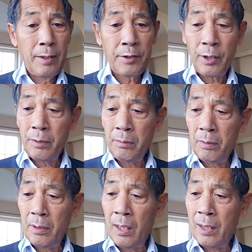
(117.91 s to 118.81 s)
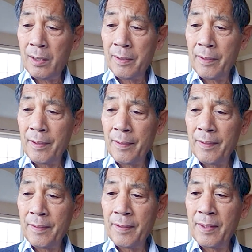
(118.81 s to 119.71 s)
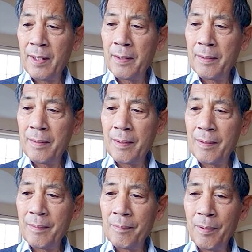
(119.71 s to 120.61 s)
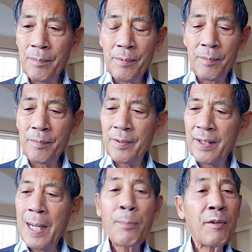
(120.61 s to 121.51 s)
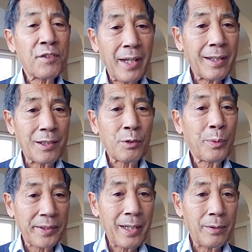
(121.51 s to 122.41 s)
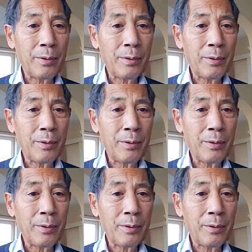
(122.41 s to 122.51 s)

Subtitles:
So the number of cycles will tell